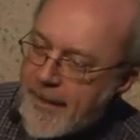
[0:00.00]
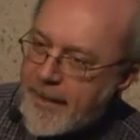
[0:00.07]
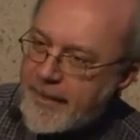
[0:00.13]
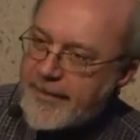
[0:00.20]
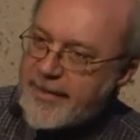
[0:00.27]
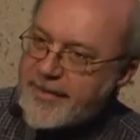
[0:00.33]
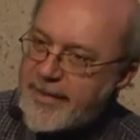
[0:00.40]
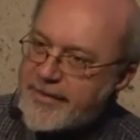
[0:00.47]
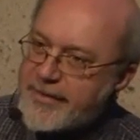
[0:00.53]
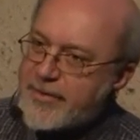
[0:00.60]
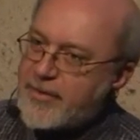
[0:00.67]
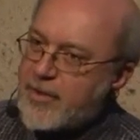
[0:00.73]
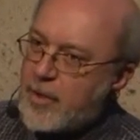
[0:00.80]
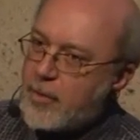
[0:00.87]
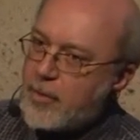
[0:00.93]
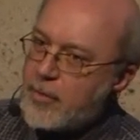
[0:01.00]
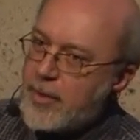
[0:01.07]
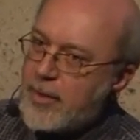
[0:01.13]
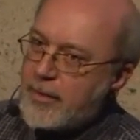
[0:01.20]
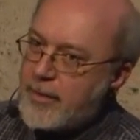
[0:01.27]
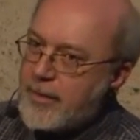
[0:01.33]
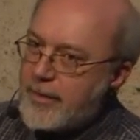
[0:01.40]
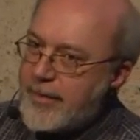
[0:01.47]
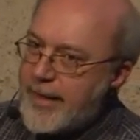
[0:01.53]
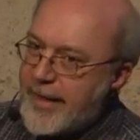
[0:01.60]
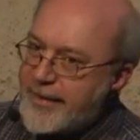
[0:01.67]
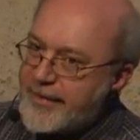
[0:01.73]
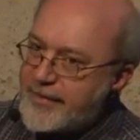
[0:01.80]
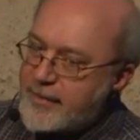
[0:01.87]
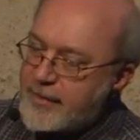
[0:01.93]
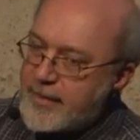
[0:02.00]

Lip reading: And this is to show his